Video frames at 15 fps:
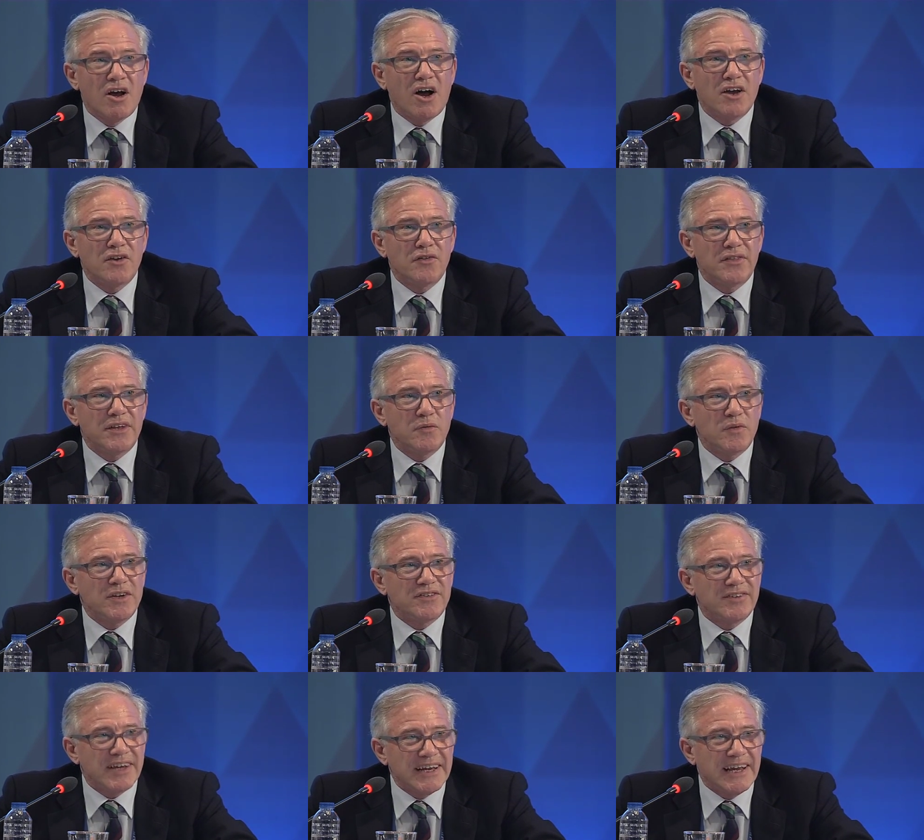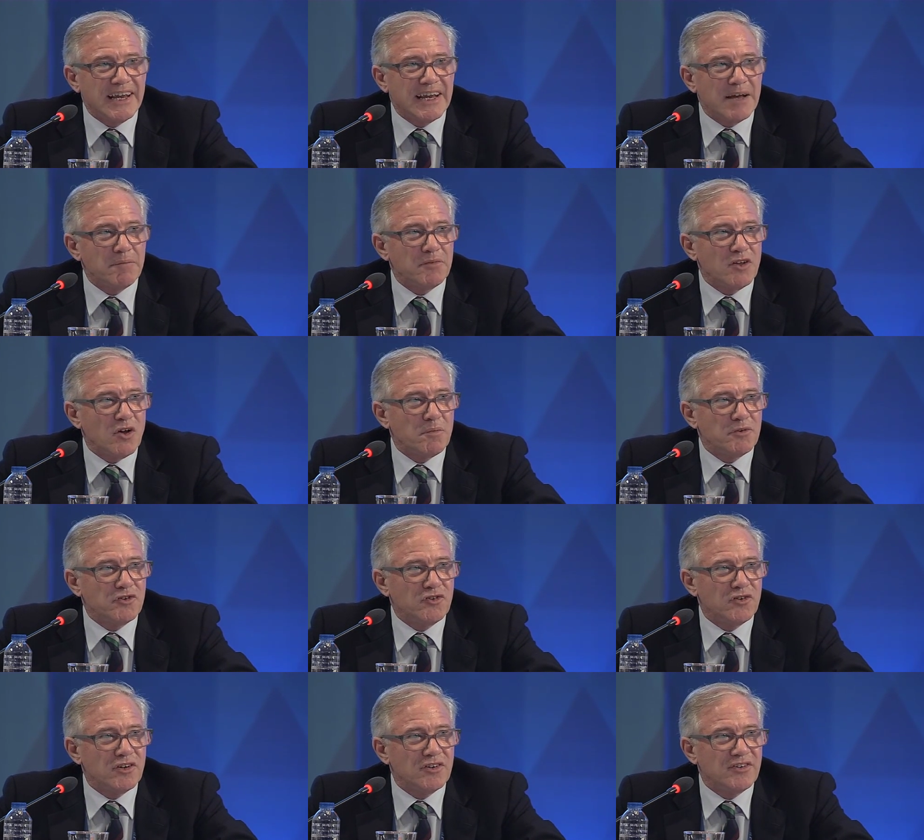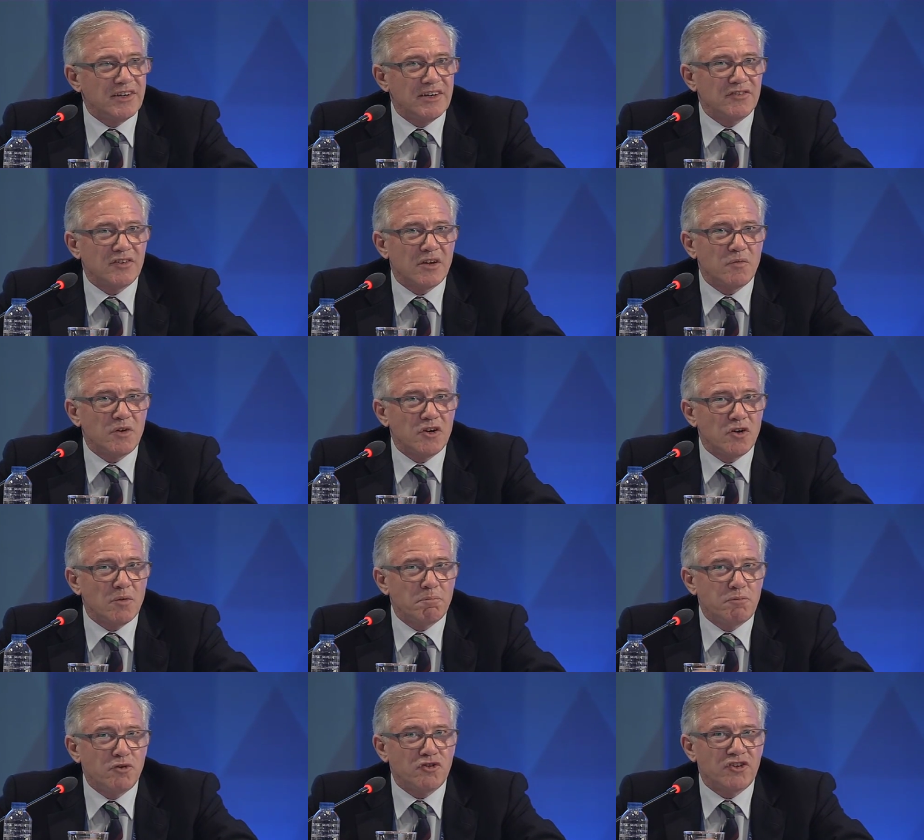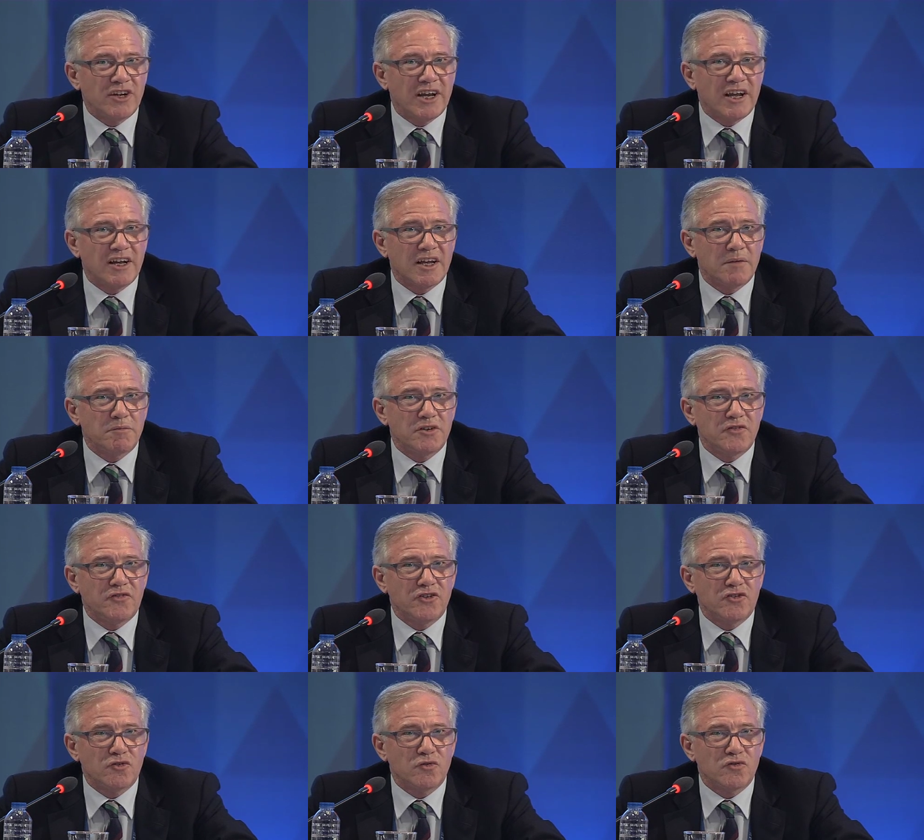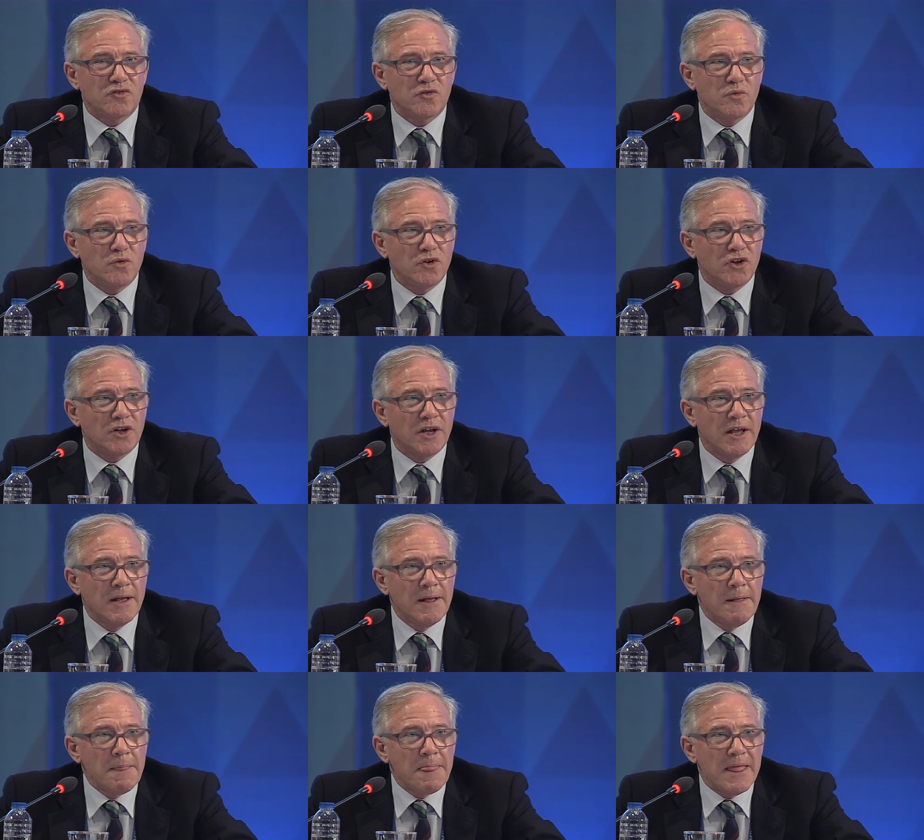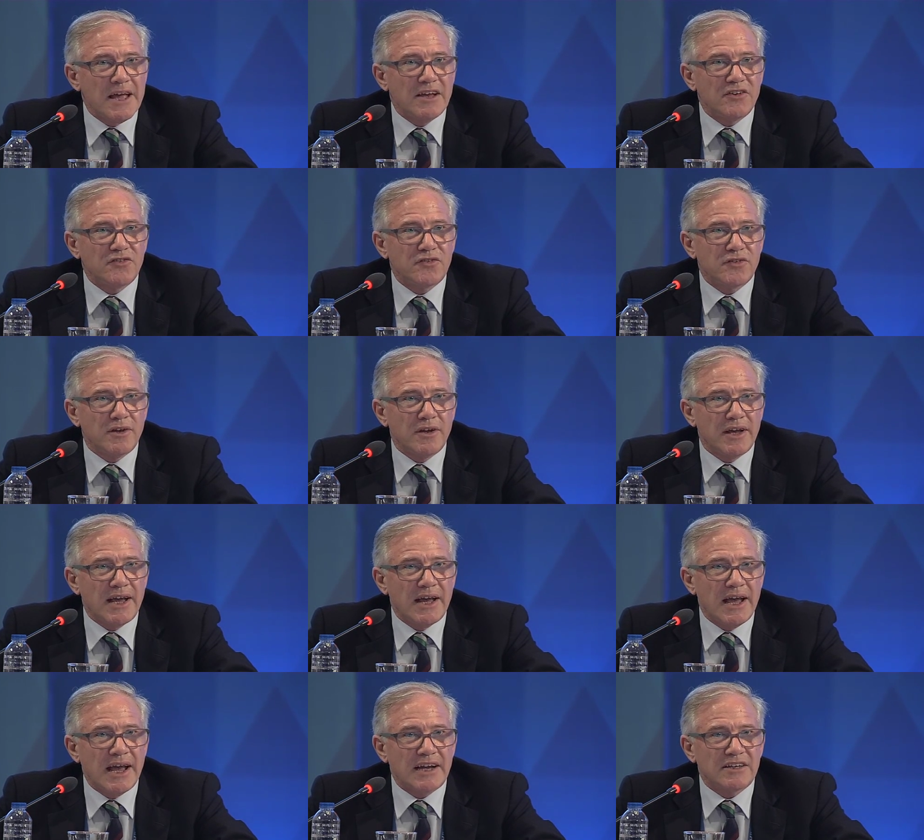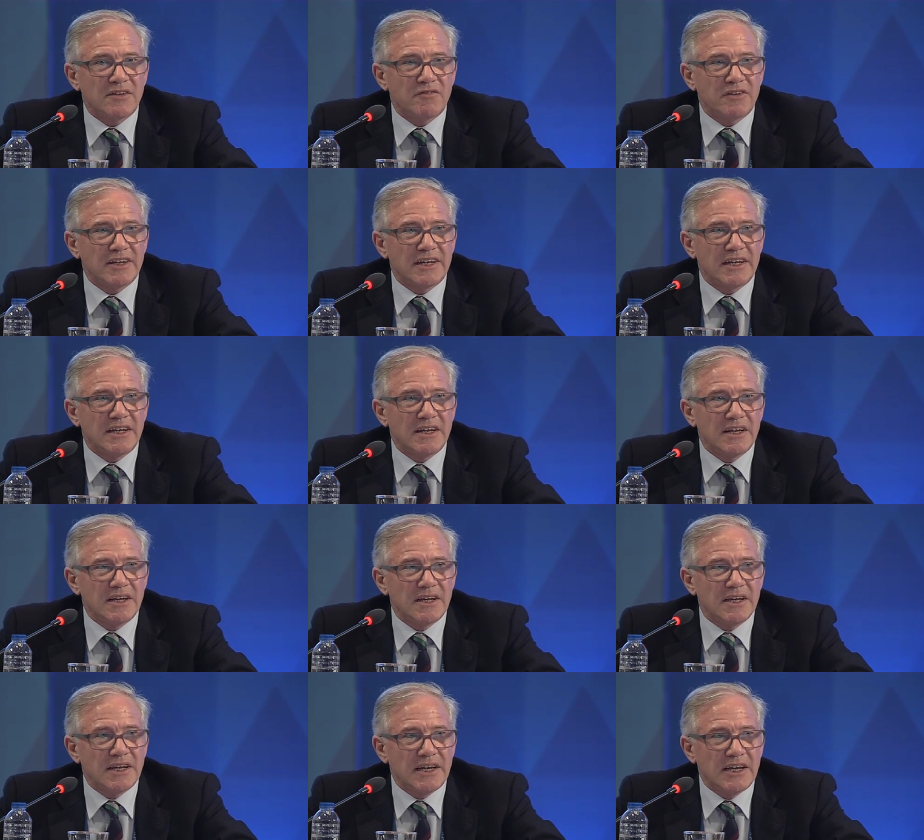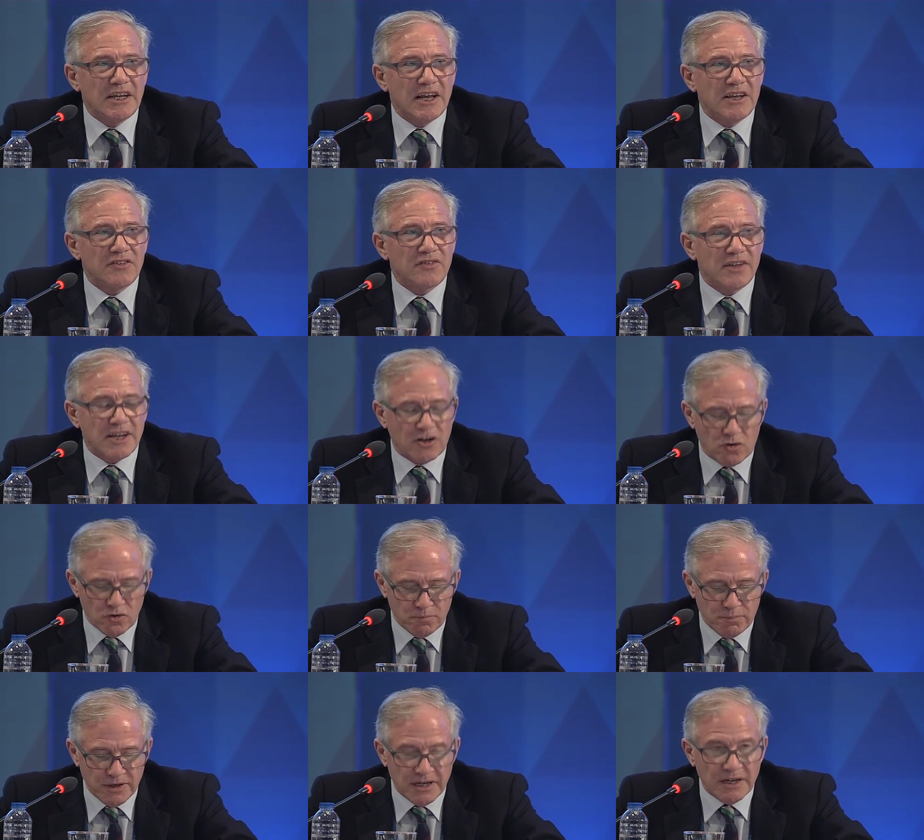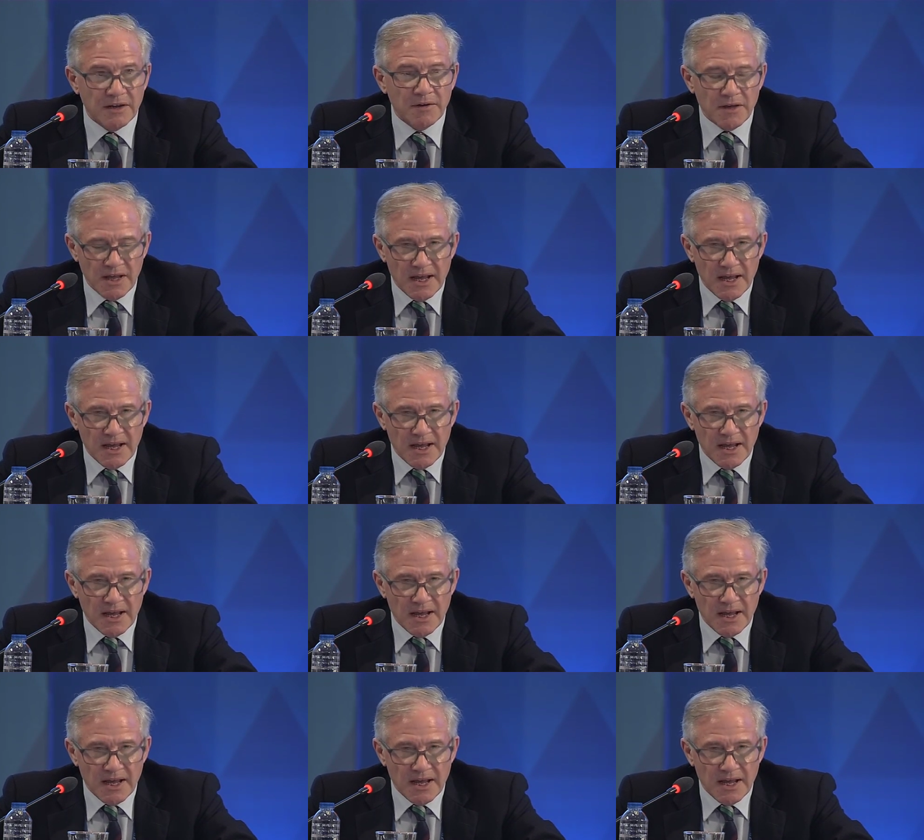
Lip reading: I don't think we're taking up the opportunities, and we're not pushing our government officials to work as actively as they could be.